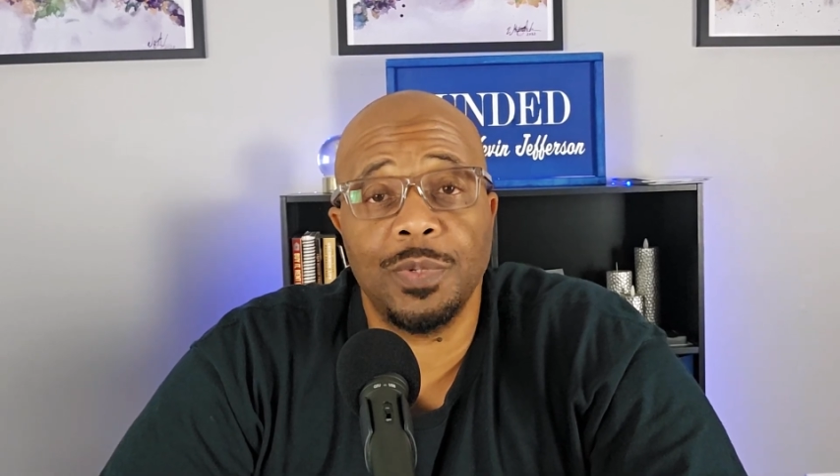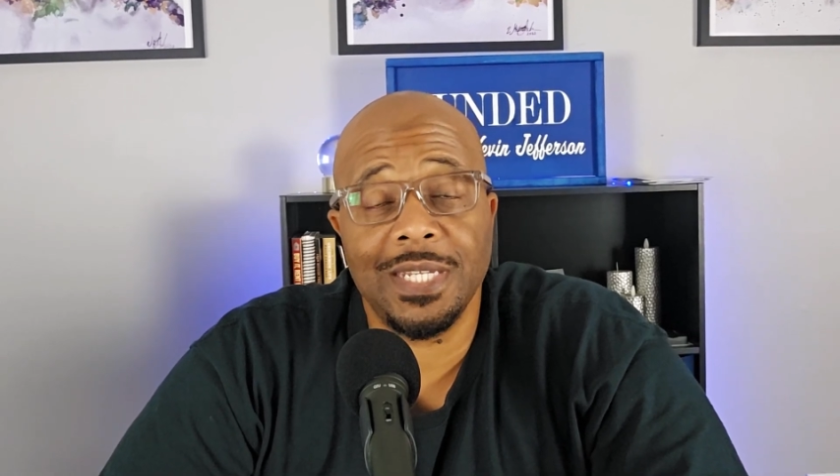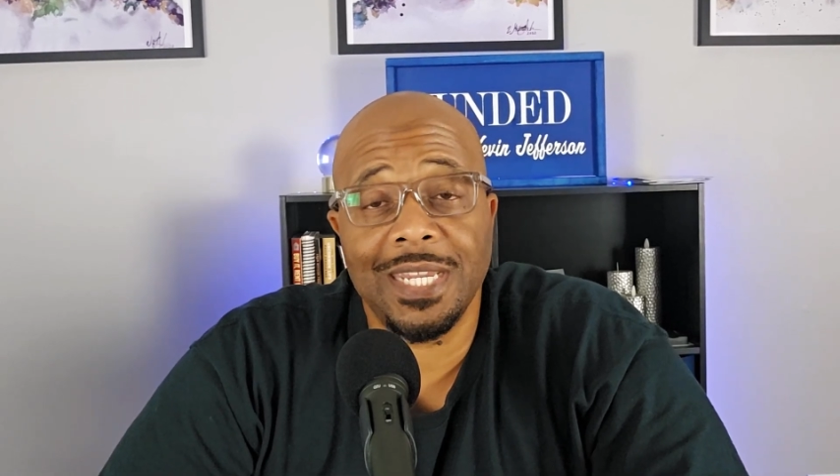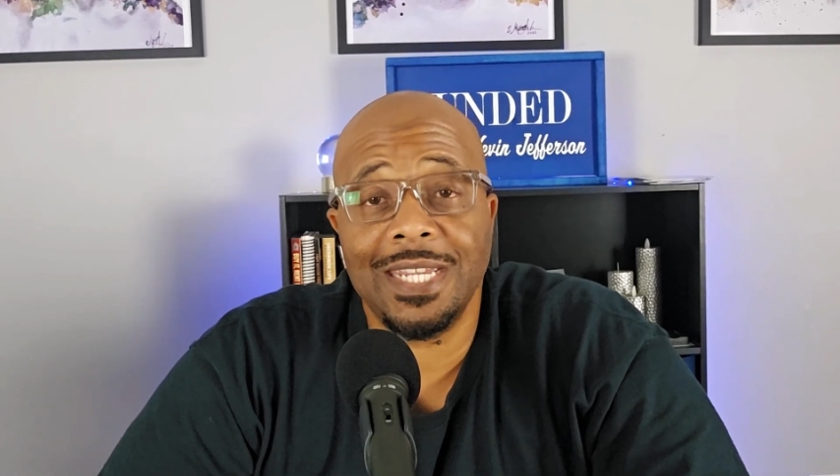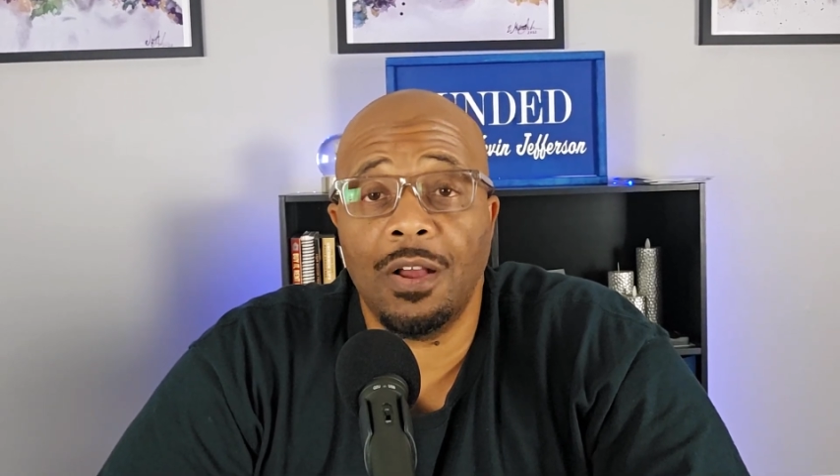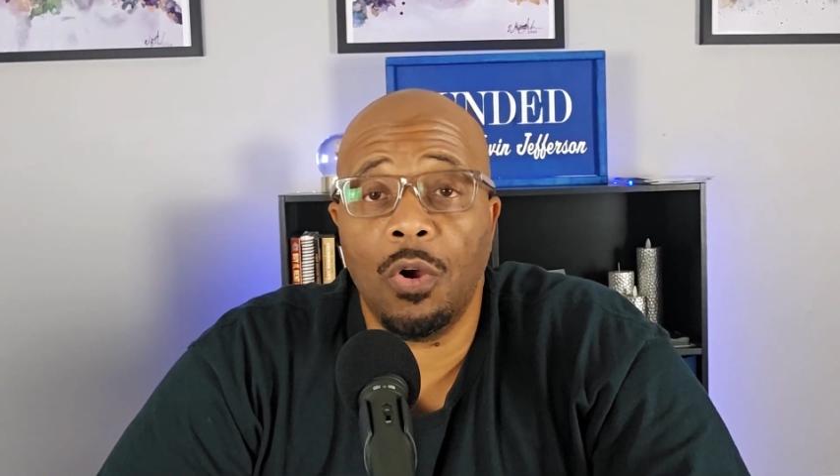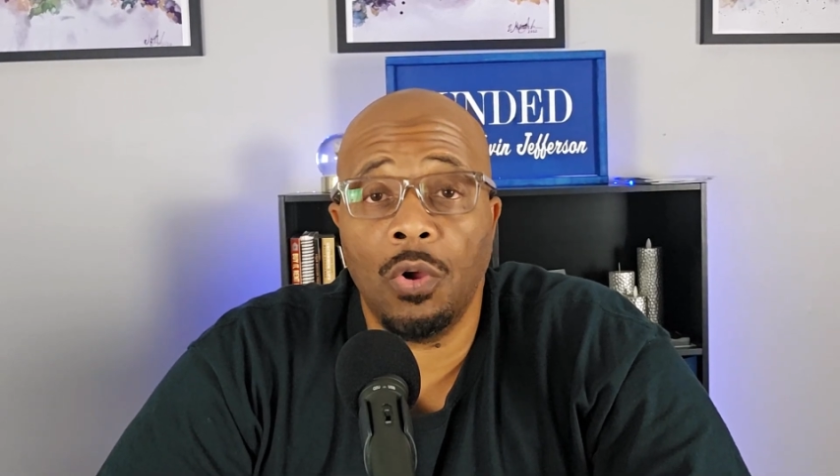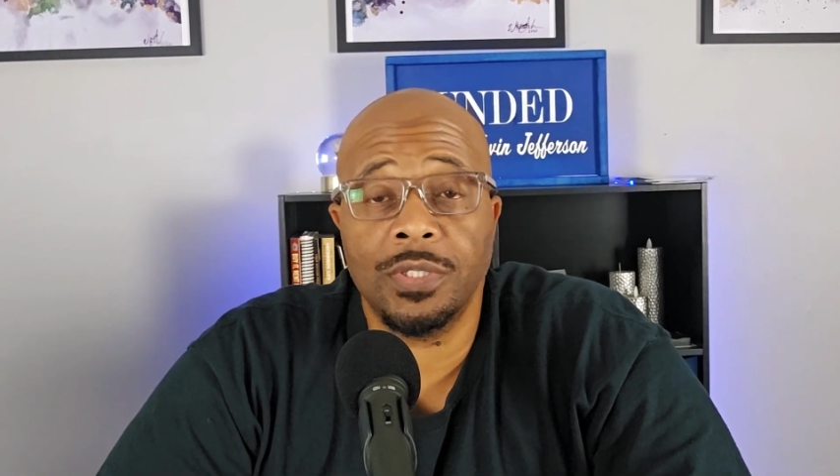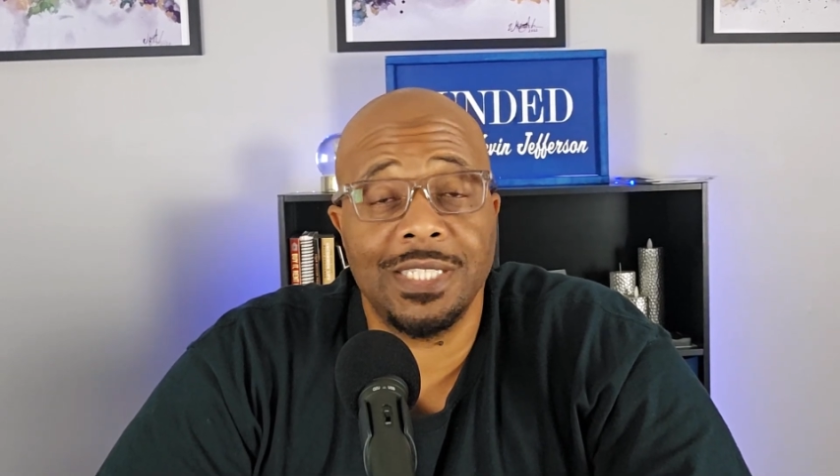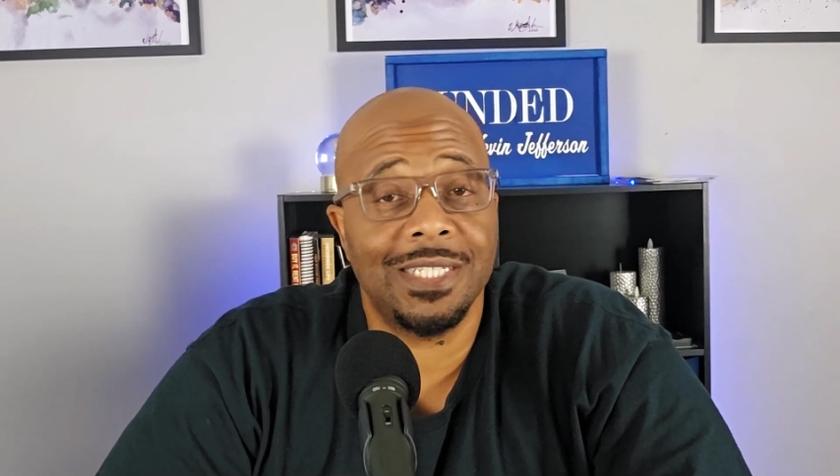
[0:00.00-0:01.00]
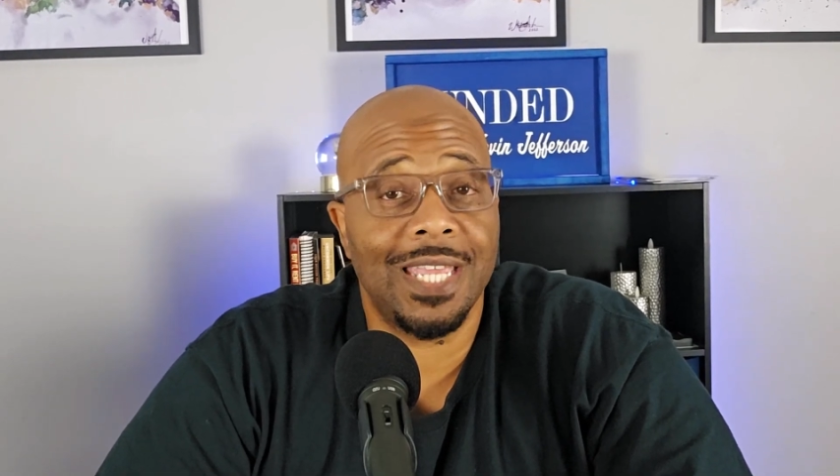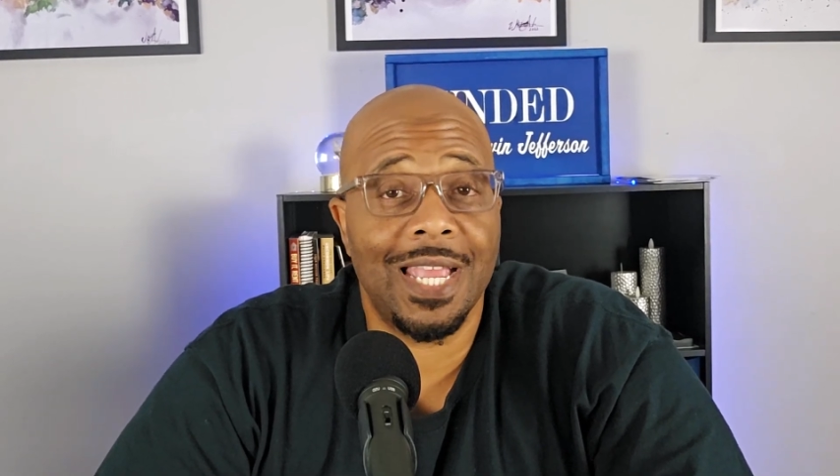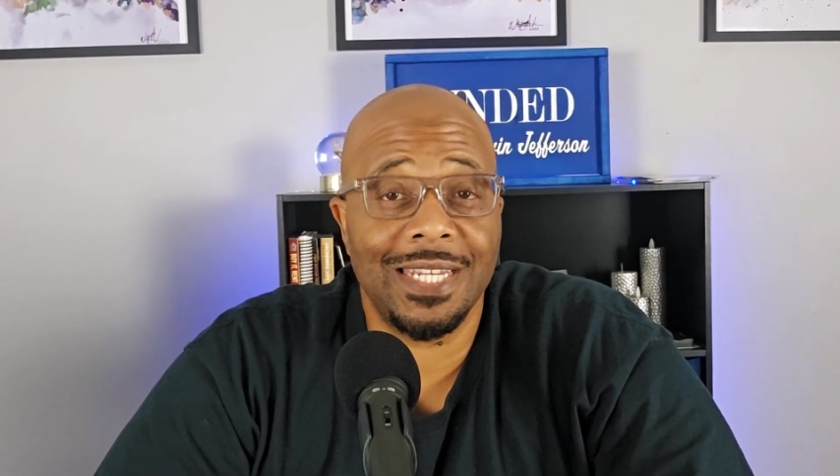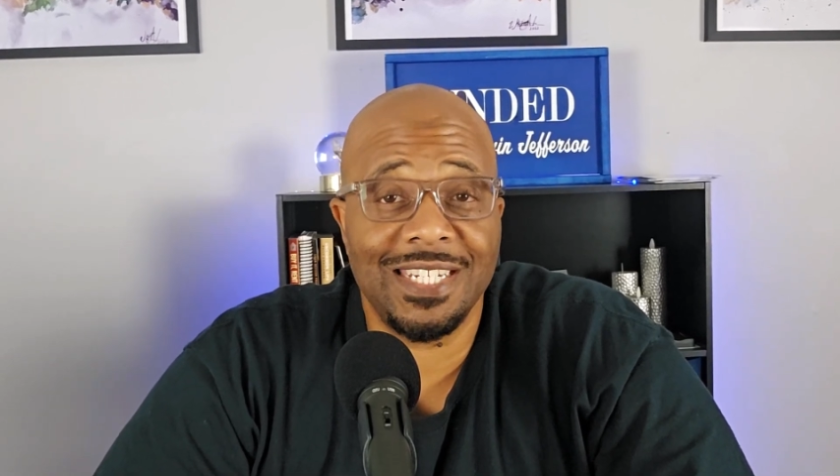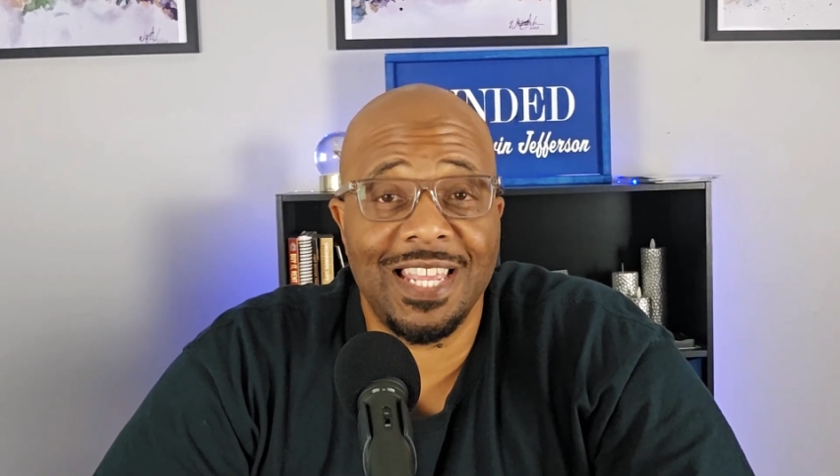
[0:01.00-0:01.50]
we need all
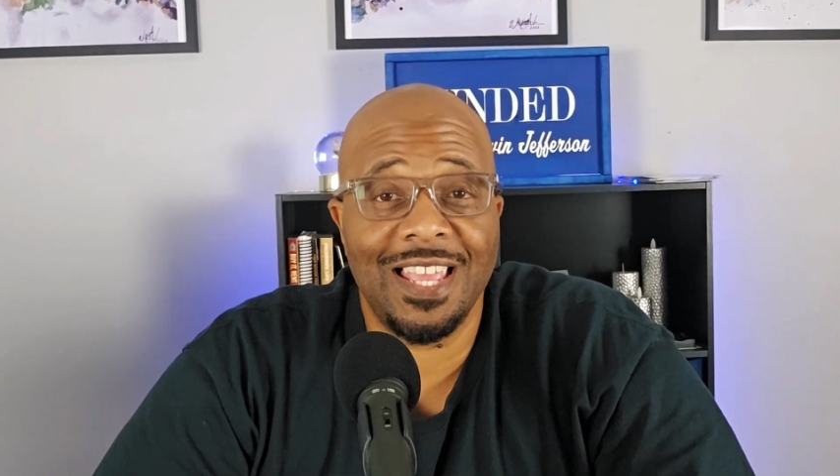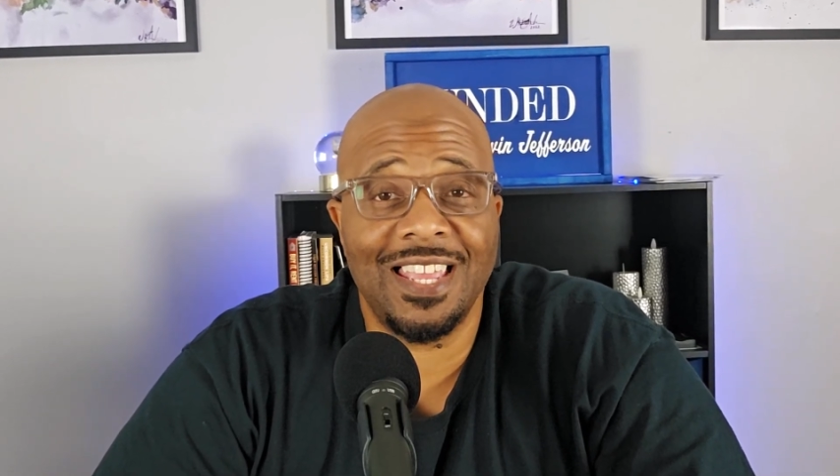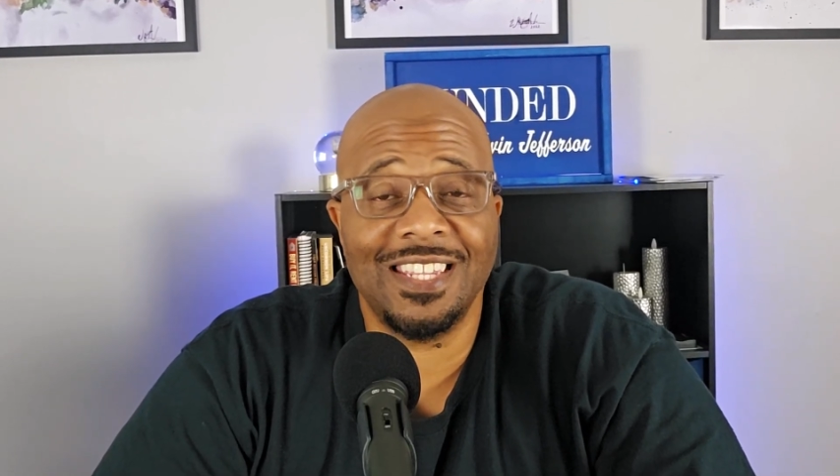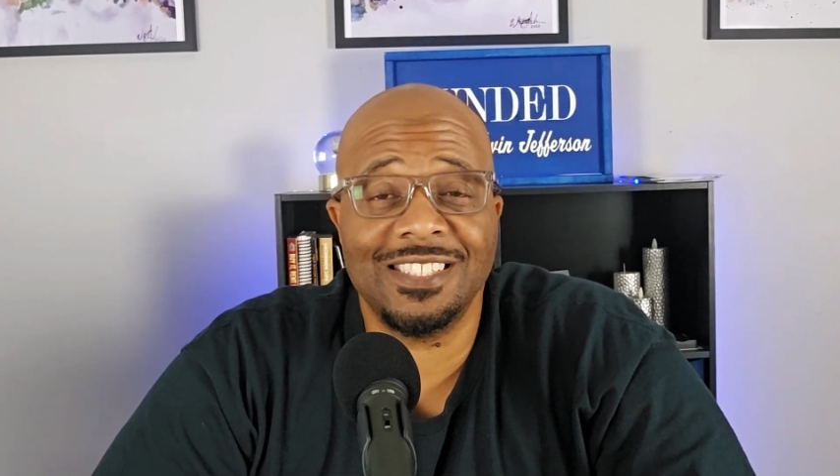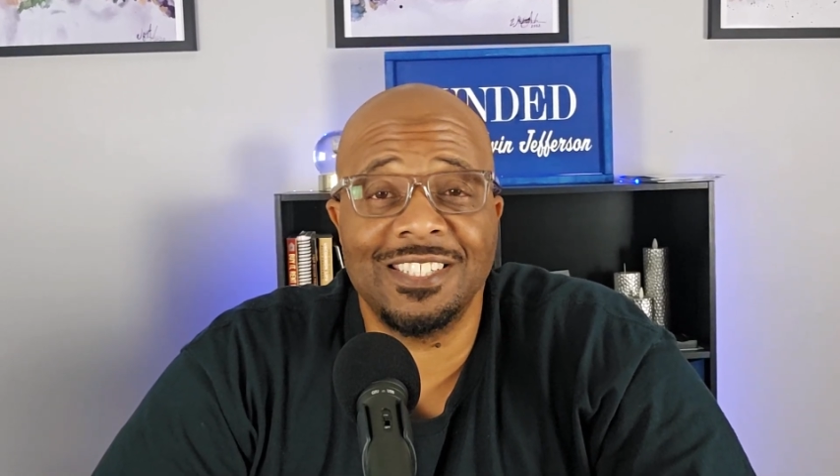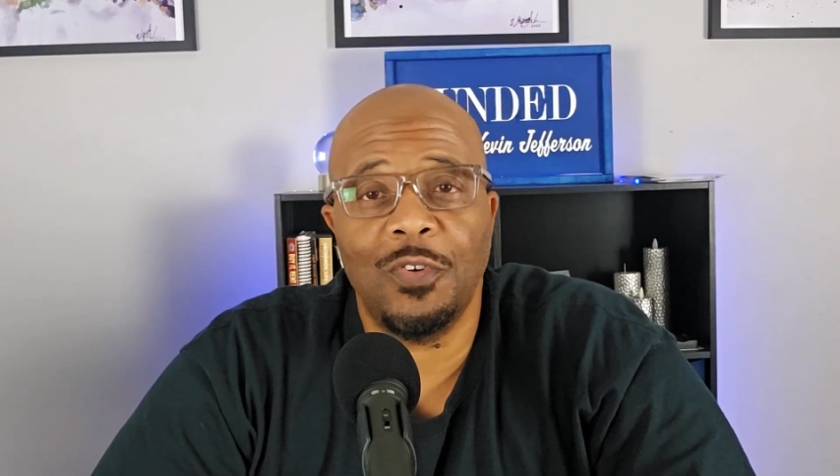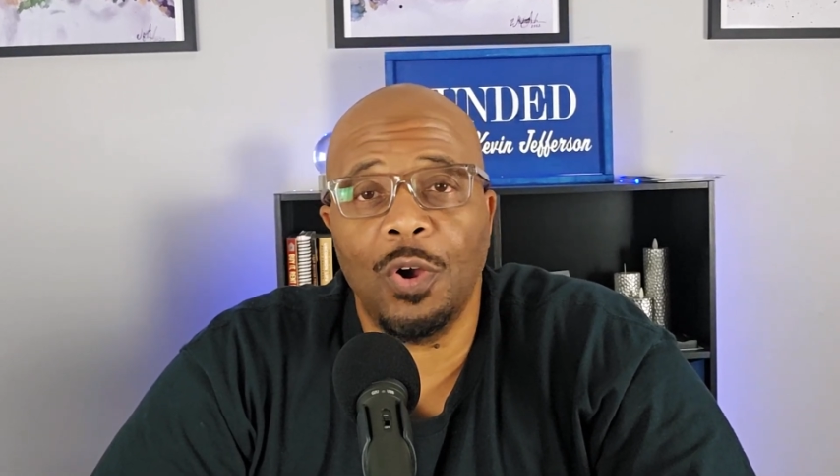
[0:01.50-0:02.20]
1099s for